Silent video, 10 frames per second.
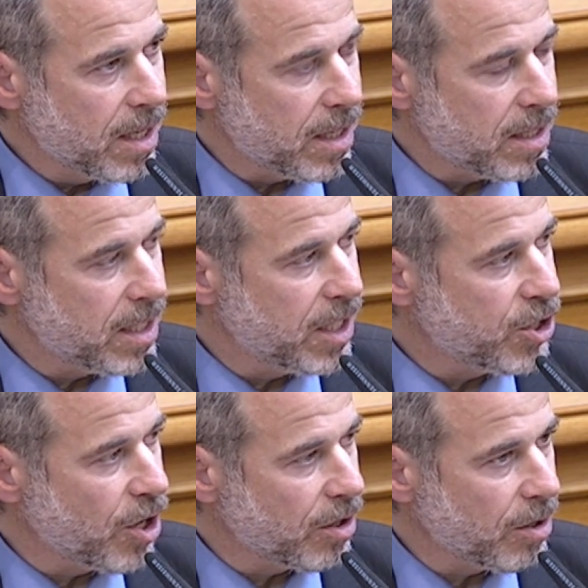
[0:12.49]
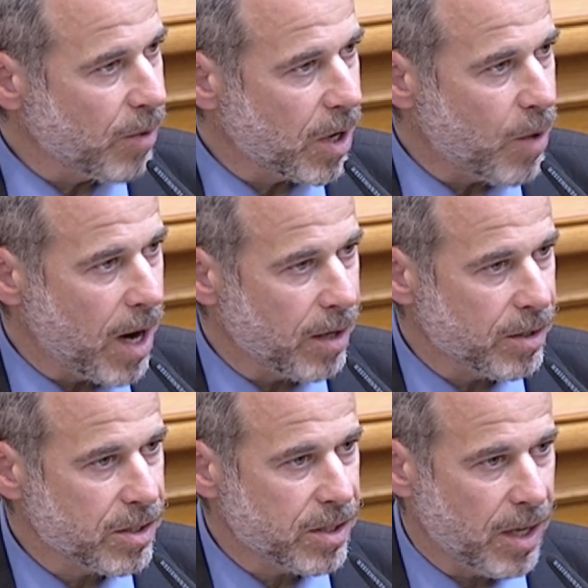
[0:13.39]
The city charter
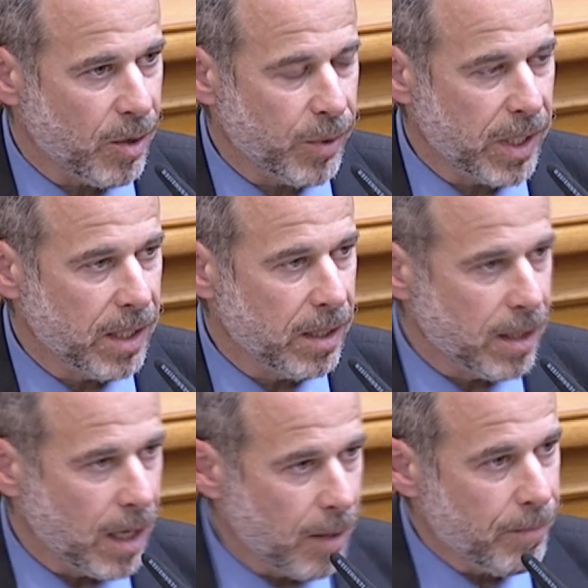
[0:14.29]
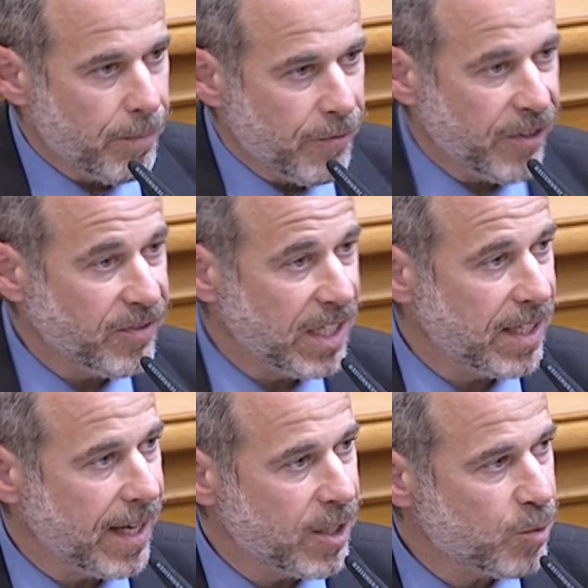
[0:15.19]
requires that we, 15
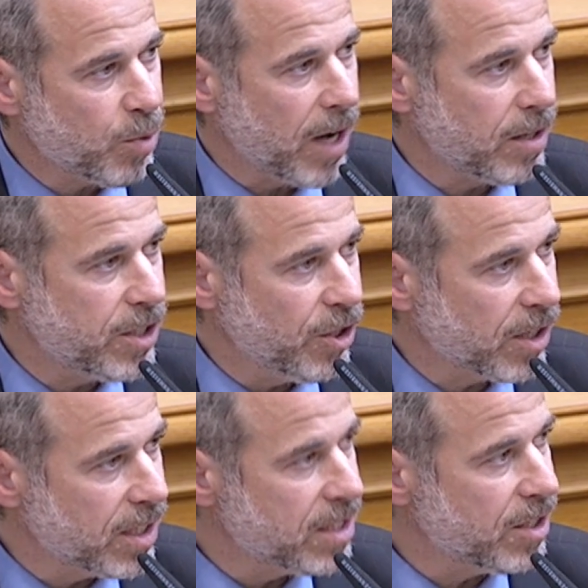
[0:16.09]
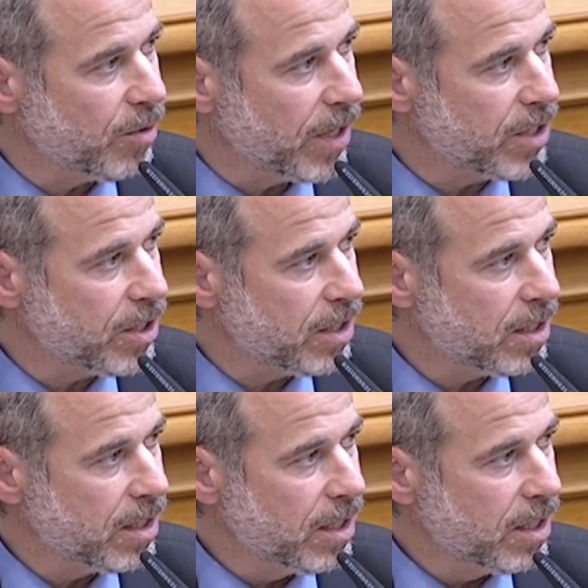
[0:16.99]
days prior to your consideration